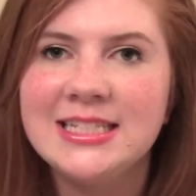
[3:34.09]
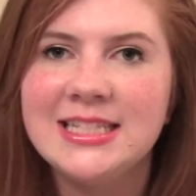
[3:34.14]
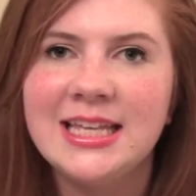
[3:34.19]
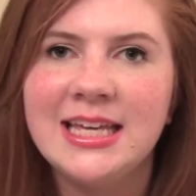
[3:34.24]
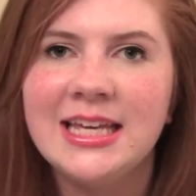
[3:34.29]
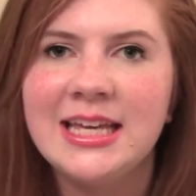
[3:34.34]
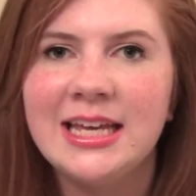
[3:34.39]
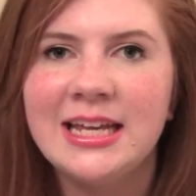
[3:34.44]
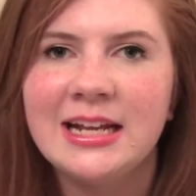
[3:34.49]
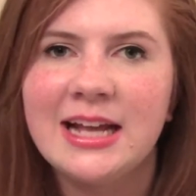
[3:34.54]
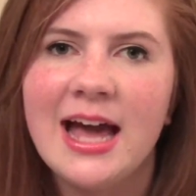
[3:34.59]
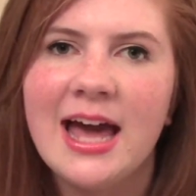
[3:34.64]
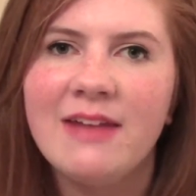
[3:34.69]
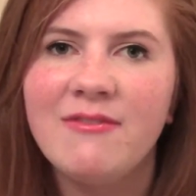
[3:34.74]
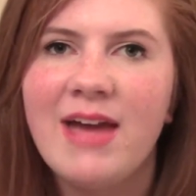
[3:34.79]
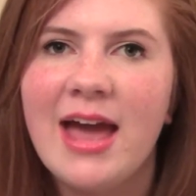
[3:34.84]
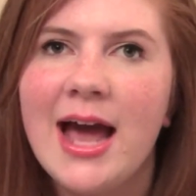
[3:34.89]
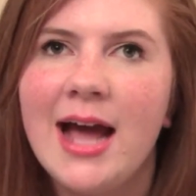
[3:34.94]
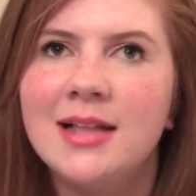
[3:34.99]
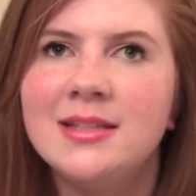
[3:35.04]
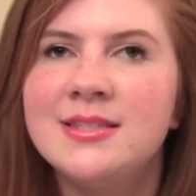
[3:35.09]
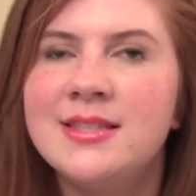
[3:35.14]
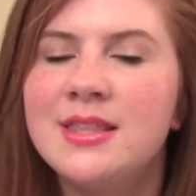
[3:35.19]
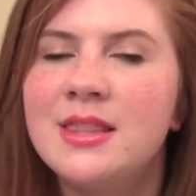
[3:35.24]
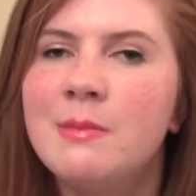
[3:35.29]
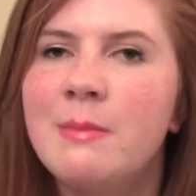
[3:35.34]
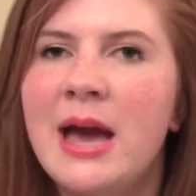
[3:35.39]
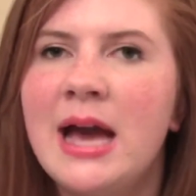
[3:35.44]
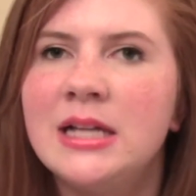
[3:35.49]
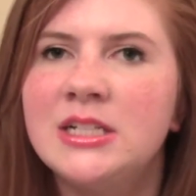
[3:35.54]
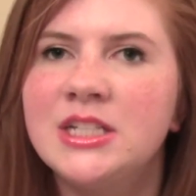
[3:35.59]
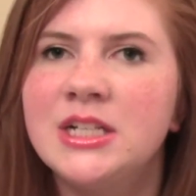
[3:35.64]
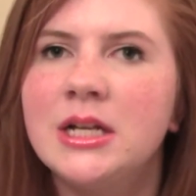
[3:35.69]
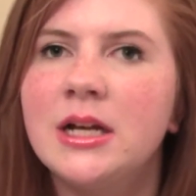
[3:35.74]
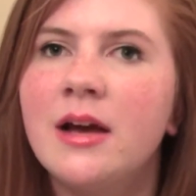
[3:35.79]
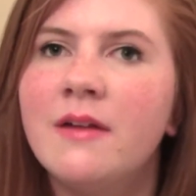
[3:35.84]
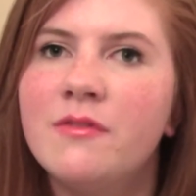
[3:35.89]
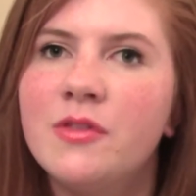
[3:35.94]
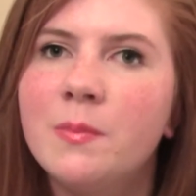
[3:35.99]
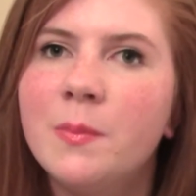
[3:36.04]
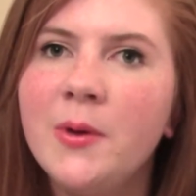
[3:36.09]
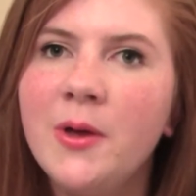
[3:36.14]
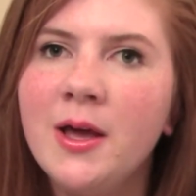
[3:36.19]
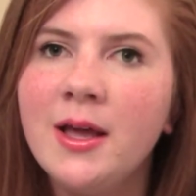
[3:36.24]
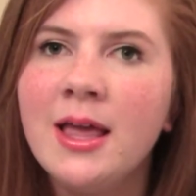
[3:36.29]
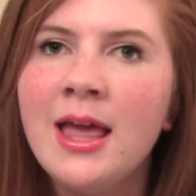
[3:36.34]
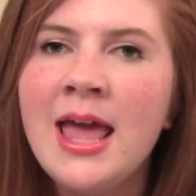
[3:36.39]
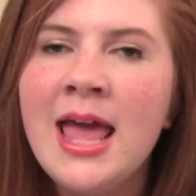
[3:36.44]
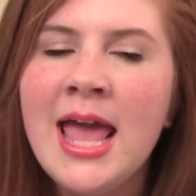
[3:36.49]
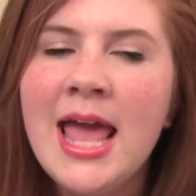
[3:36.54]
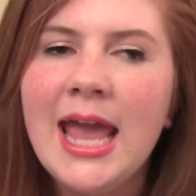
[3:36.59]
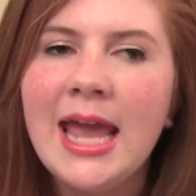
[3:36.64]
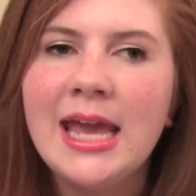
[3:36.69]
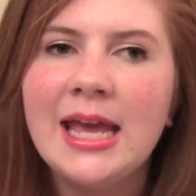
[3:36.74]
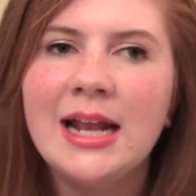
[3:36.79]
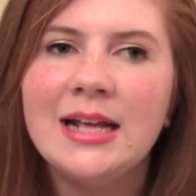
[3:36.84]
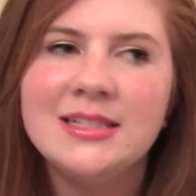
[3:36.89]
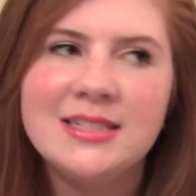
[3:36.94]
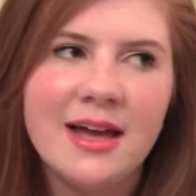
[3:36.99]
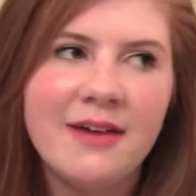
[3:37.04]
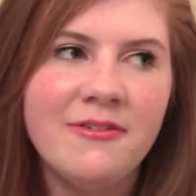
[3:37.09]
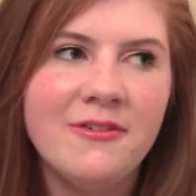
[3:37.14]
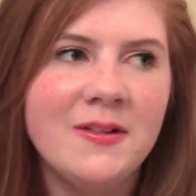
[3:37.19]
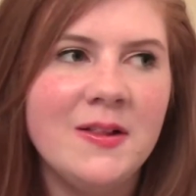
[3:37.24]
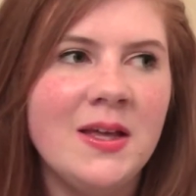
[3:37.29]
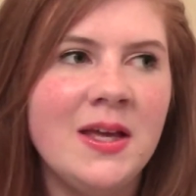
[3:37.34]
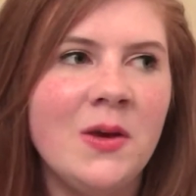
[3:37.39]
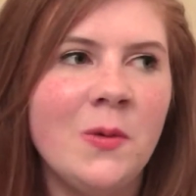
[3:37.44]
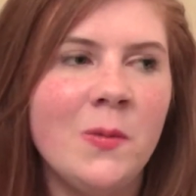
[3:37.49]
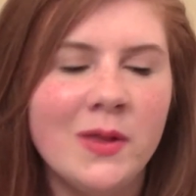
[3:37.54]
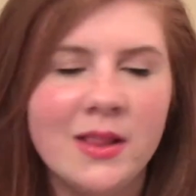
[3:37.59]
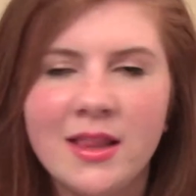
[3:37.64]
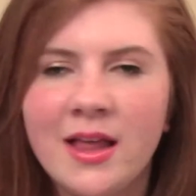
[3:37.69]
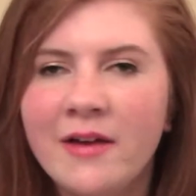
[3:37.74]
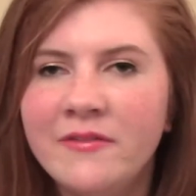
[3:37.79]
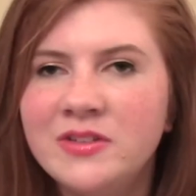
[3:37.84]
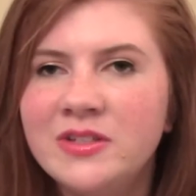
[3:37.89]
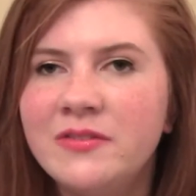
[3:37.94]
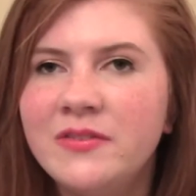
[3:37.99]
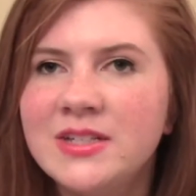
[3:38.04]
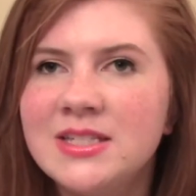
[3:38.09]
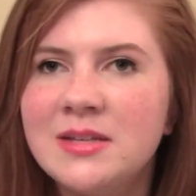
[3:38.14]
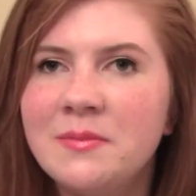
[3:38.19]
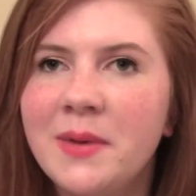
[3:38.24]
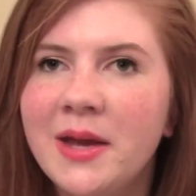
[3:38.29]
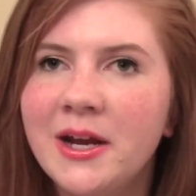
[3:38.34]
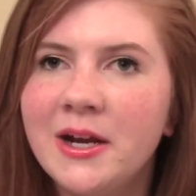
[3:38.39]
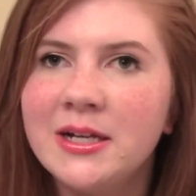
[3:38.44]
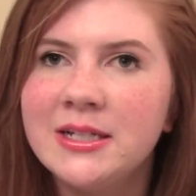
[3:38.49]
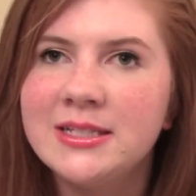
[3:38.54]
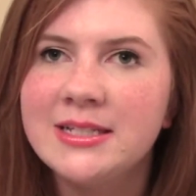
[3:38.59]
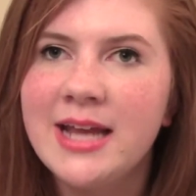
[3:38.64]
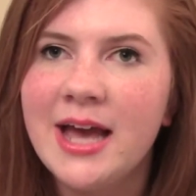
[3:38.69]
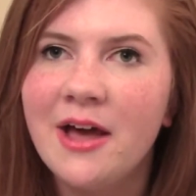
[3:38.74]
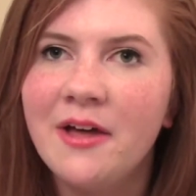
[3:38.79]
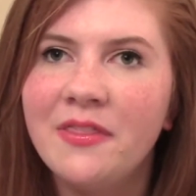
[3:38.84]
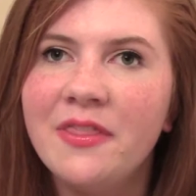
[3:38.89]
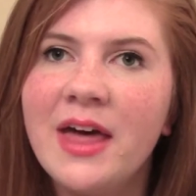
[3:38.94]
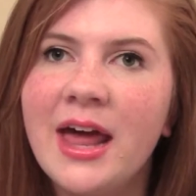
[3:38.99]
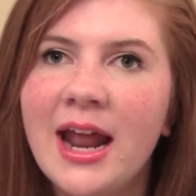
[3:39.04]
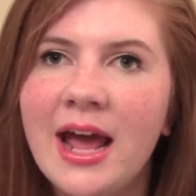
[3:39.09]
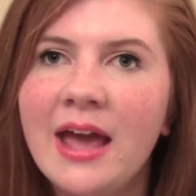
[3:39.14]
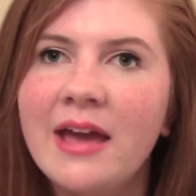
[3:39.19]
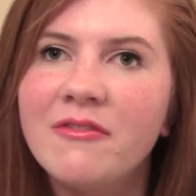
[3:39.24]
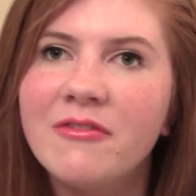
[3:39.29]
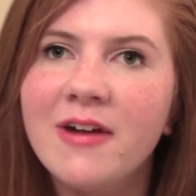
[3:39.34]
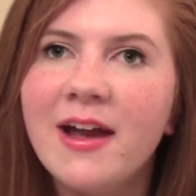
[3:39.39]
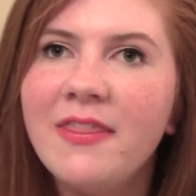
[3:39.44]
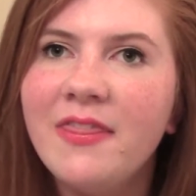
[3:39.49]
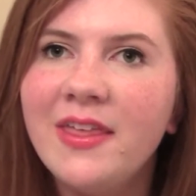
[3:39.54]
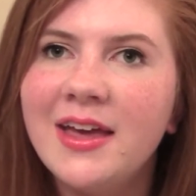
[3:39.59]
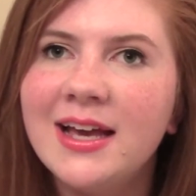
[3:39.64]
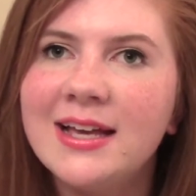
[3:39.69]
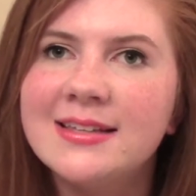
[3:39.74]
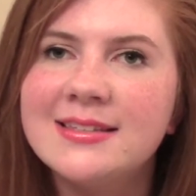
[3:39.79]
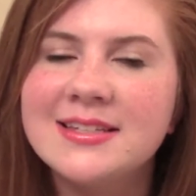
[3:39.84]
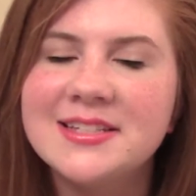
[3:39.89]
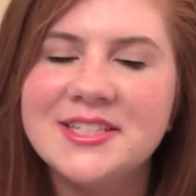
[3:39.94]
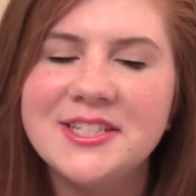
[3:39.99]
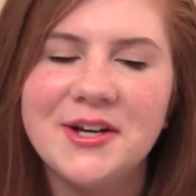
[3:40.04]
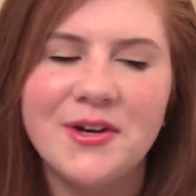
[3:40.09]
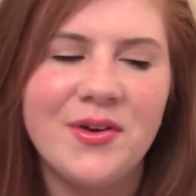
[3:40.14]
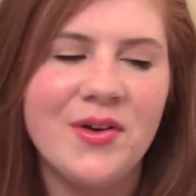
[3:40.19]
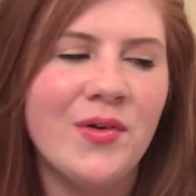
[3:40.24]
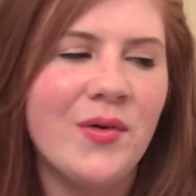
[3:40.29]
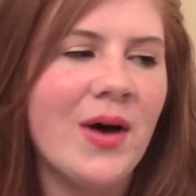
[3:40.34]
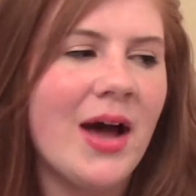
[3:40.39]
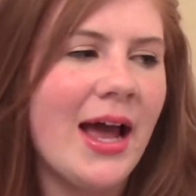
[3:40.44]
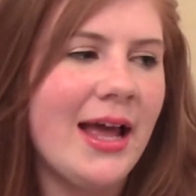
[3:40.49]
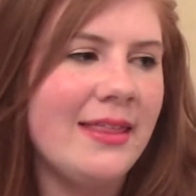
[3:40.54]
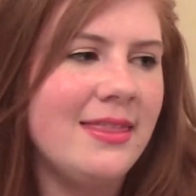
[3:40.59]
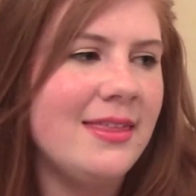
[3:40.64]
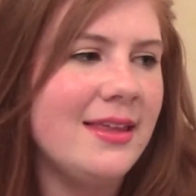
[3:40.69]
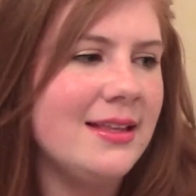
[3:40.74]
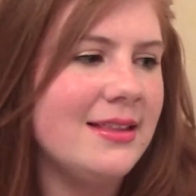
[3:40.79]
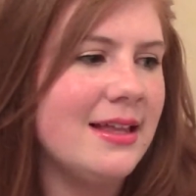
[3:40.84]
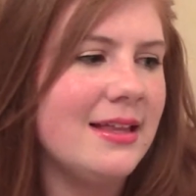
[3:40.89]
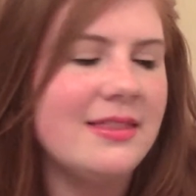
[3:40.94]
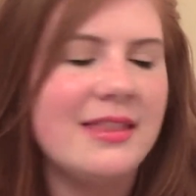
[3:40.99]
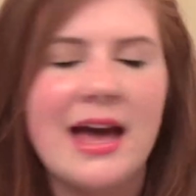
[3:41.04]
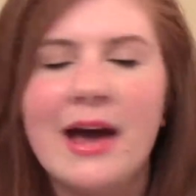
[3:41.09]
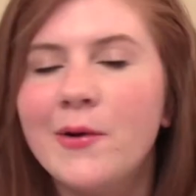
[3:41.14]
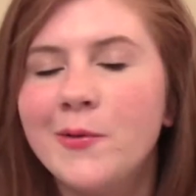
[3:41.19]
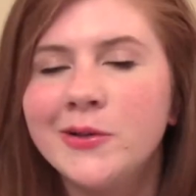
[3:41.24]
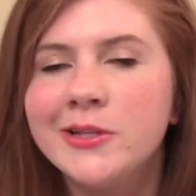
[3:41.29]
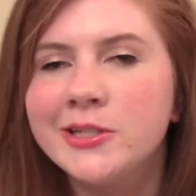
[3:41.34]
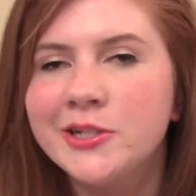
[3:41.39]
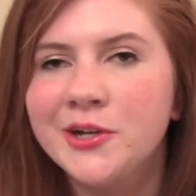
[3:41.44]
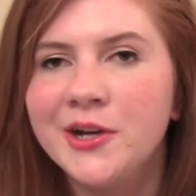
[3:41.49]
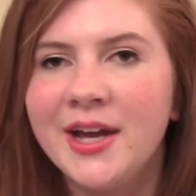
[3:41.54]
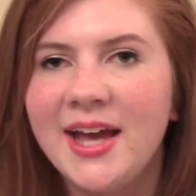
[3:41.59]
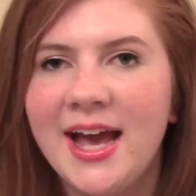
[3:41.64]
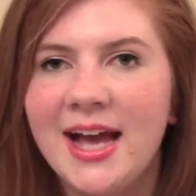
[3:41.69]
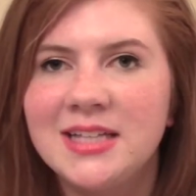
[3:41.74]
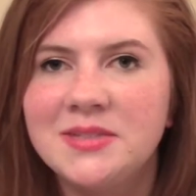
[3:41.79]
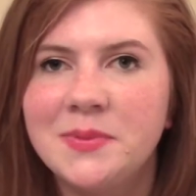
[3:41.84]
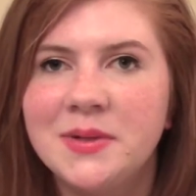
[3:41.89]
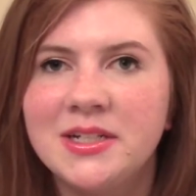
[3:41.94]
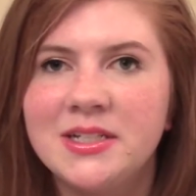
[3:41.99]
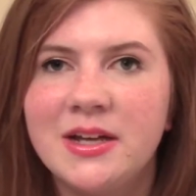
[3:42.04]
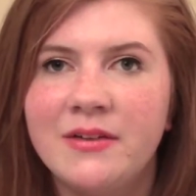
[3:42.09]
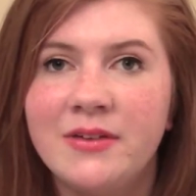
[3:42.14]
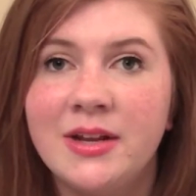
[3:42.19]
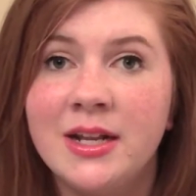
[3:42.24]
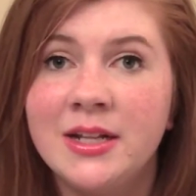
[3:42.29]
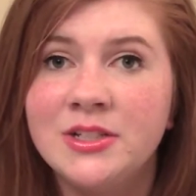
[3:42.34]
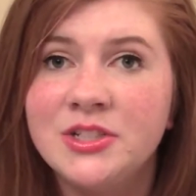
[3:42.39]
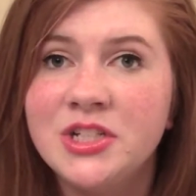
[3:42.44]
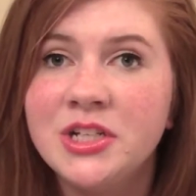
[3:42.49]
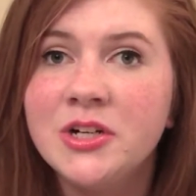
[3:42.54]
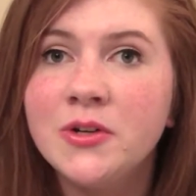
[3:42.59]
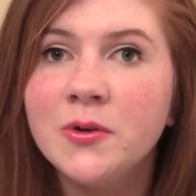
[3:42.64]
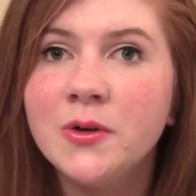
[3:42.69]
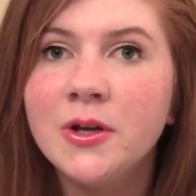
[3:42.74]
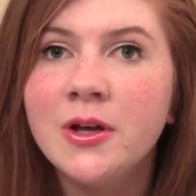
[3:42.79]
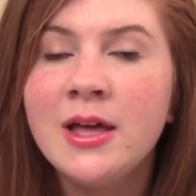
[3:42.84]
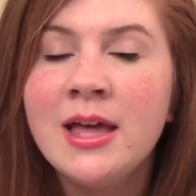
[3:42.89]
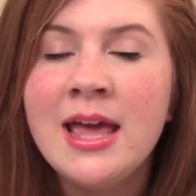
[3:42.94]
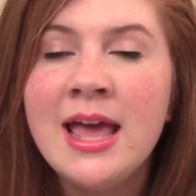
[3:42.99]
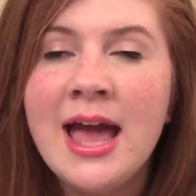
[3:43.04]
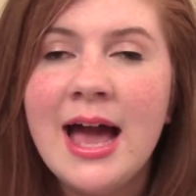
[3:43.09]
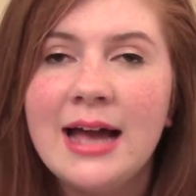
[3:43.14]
I think it kind of adds to the magic of the book, and I definitely would love to visit Paris now that I have read this. So I think that that was a great aspect of it in general.